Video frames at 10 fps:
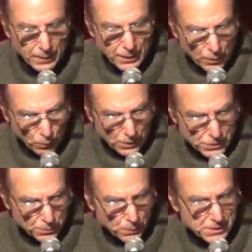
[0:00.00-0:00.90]
There
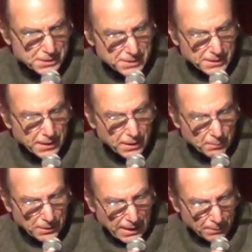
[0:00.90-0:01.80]
once was a
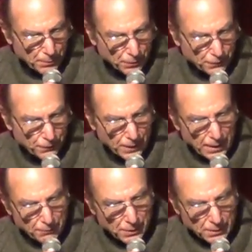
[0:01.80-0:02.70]
singing blackbird for
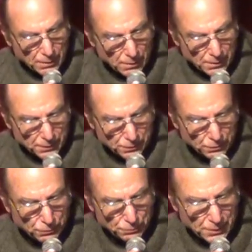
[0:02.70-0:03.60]
Eric Garner,
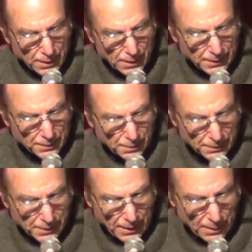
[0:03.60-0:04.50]
who died
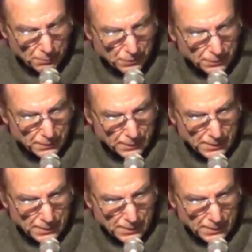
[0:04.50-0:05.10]
on camera